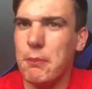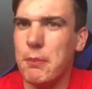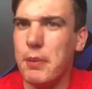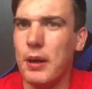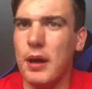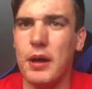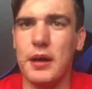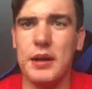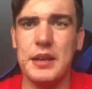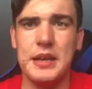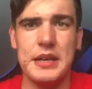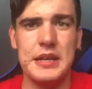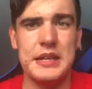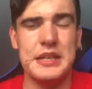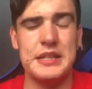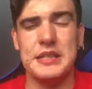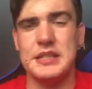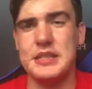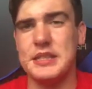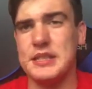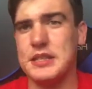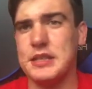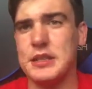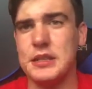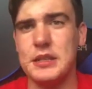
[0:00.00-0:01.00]
But
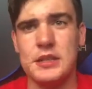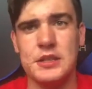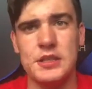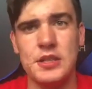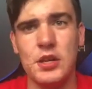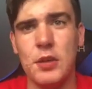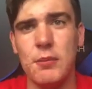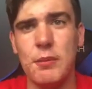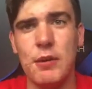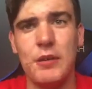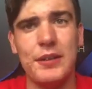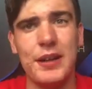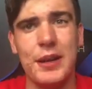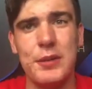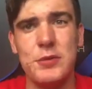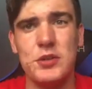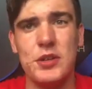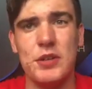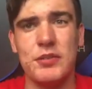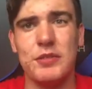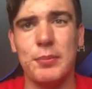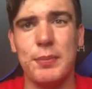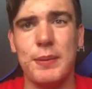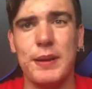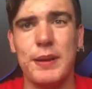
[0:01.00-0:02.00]
it's a certain amount of games
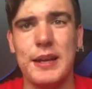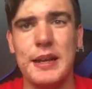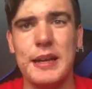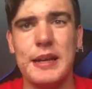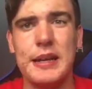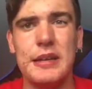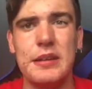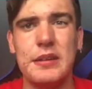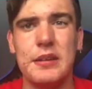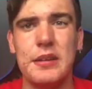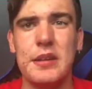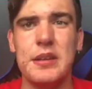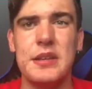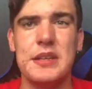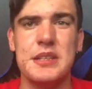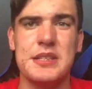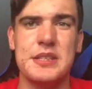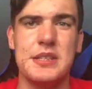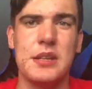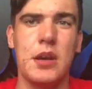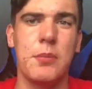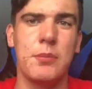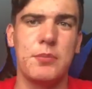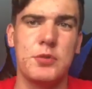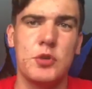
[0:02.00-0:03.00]
you have to play that
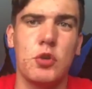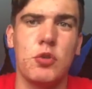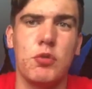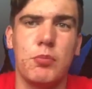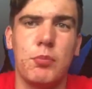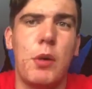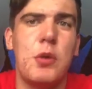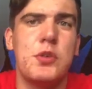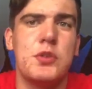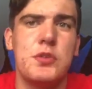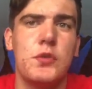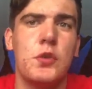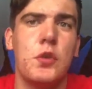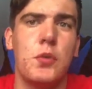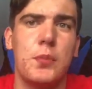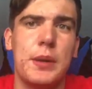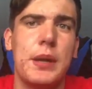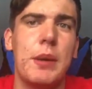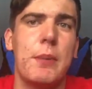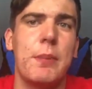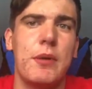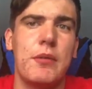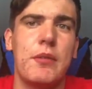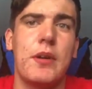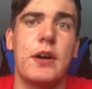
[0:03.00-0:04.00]
is, I'm sure most of you will
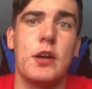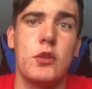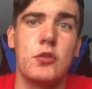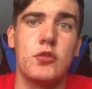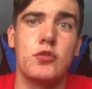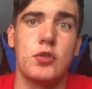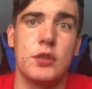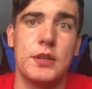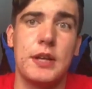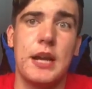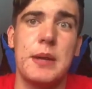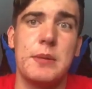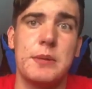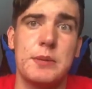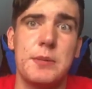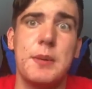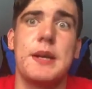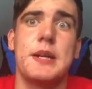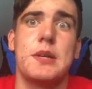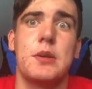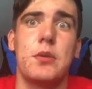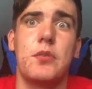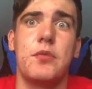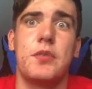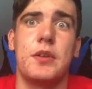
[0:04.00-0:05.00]
be above 100 games
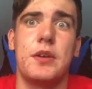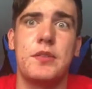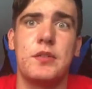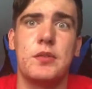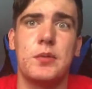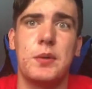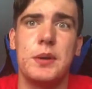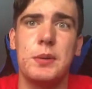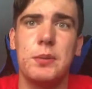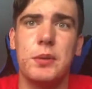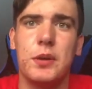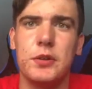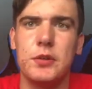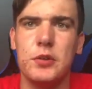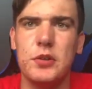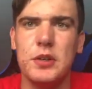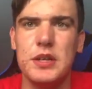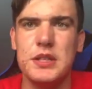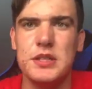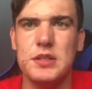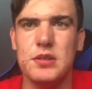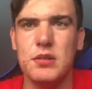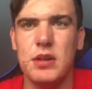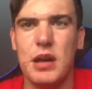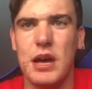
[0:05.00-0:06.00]
played on FIFA 21. You
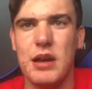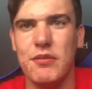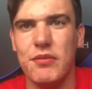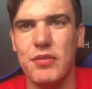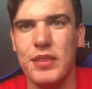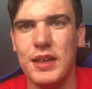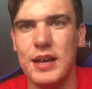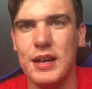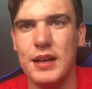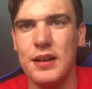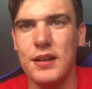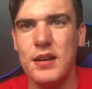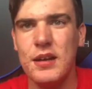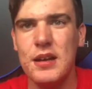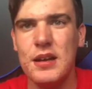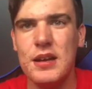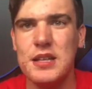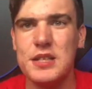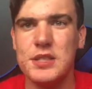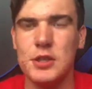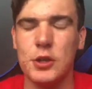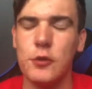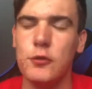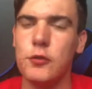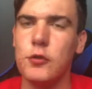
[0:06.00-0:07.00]
need to have that.
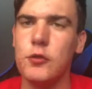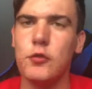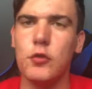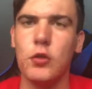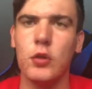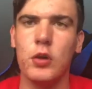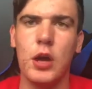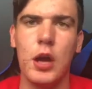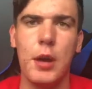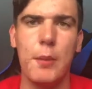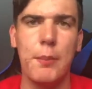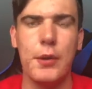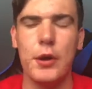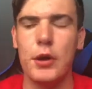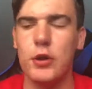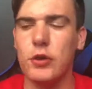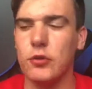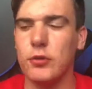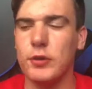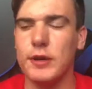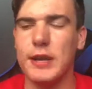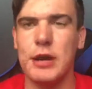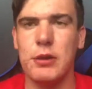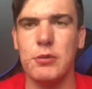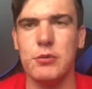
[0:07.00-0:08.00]
So if you've got like a
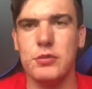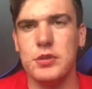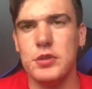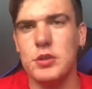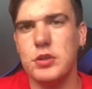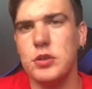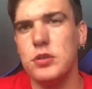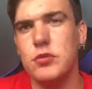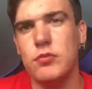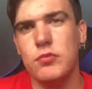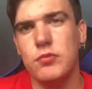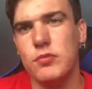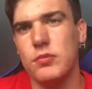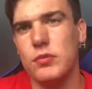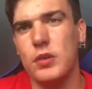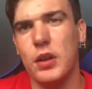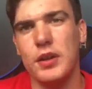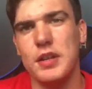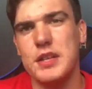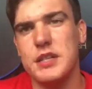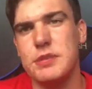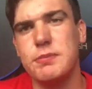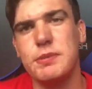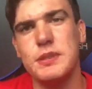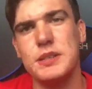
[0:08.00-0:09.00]
burner account that you've done
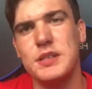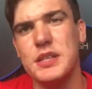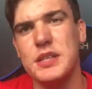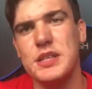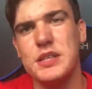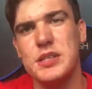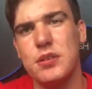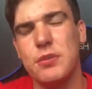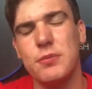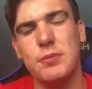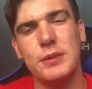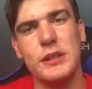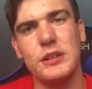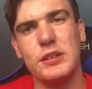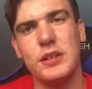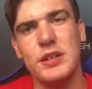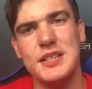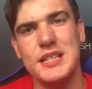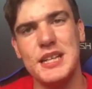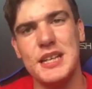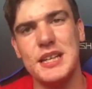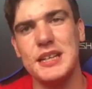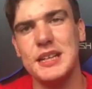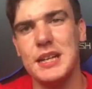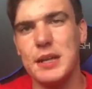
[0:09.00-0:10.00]
SBCs and played
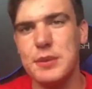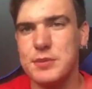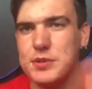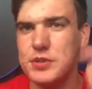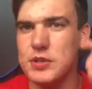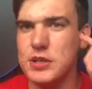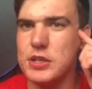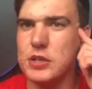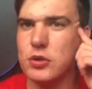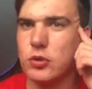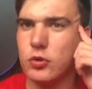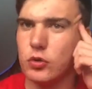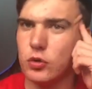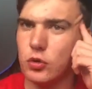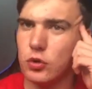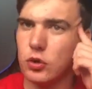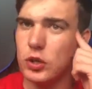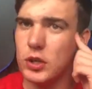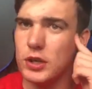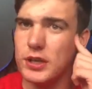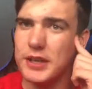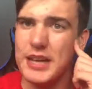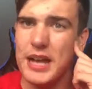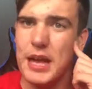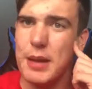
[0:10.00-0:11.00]
like 10 games on it, you're not
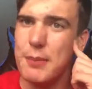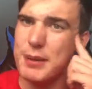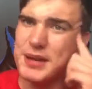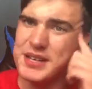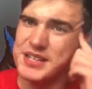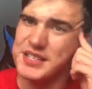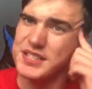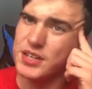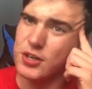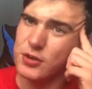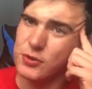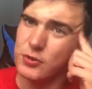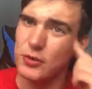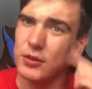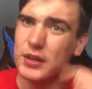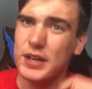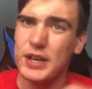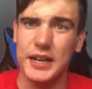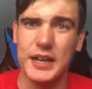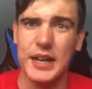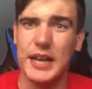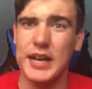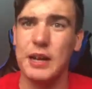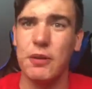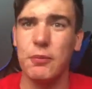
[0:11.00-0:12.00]
going to get a beta code on
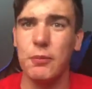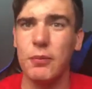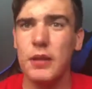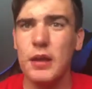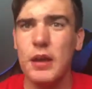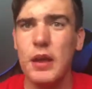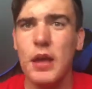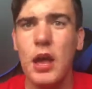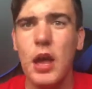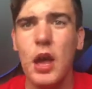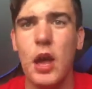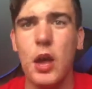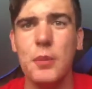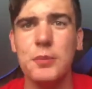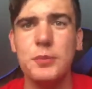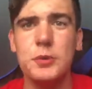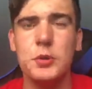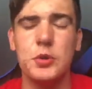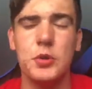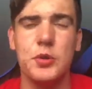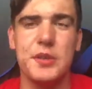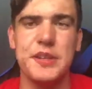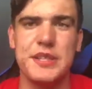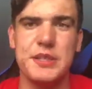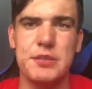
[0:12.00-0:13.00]
that account. You
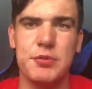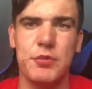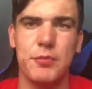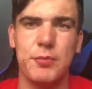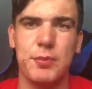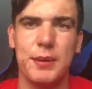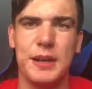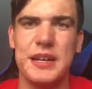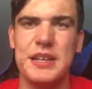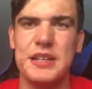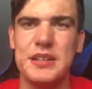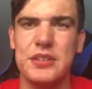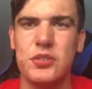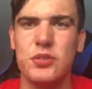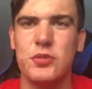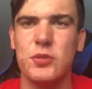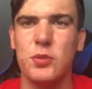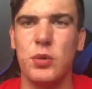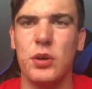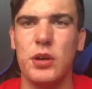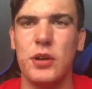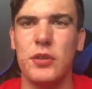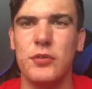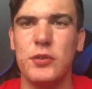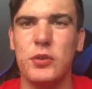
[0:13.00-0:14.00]
do need to have played
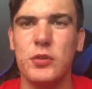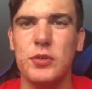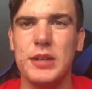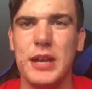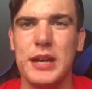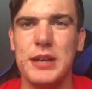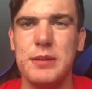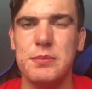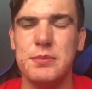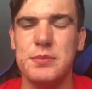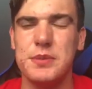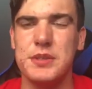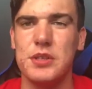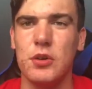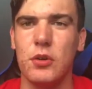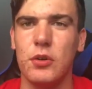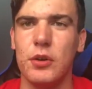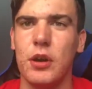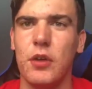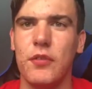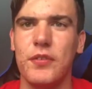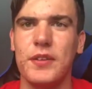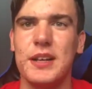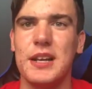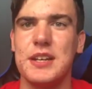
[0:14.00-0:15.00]
quite a few games on
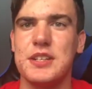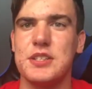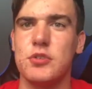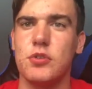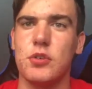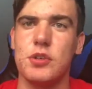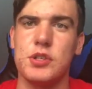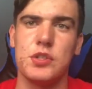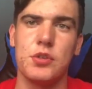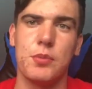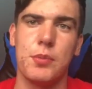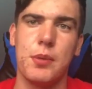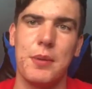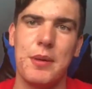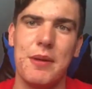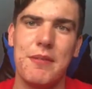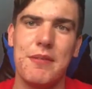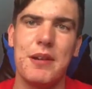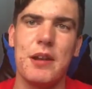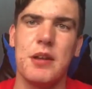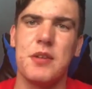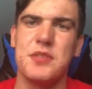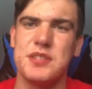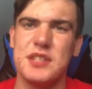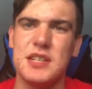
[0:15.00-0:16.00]
it. I think that's to try and stop people
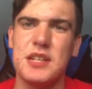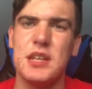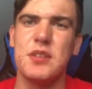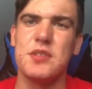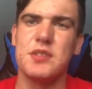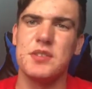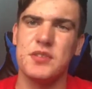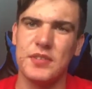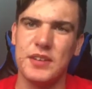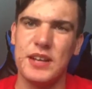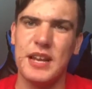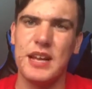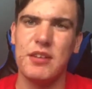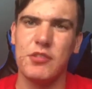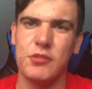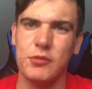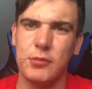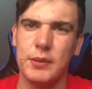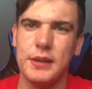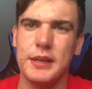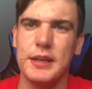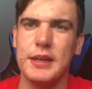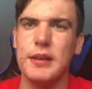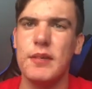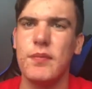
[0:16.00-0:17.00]
having loads and loads of accounts
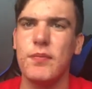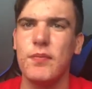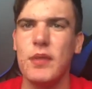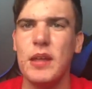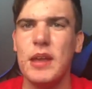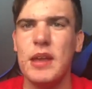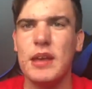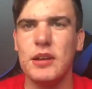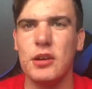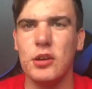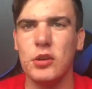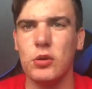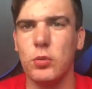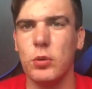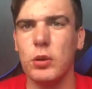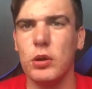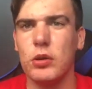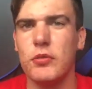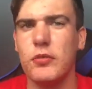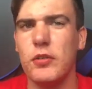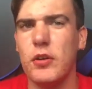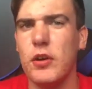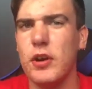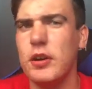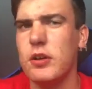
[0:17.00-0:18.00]
where they can
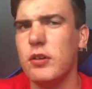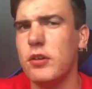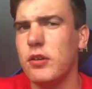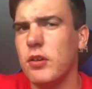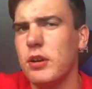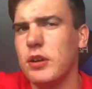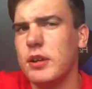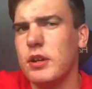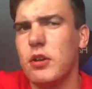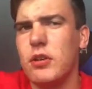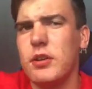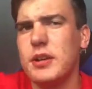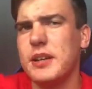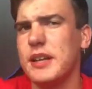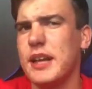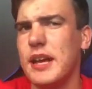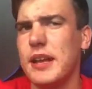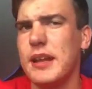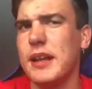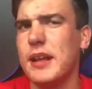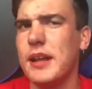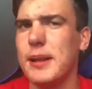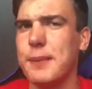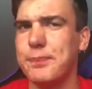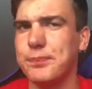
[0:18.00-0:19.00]
qualify. And I kind of
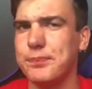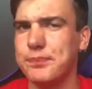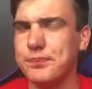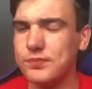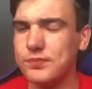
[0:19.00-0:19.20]
get that.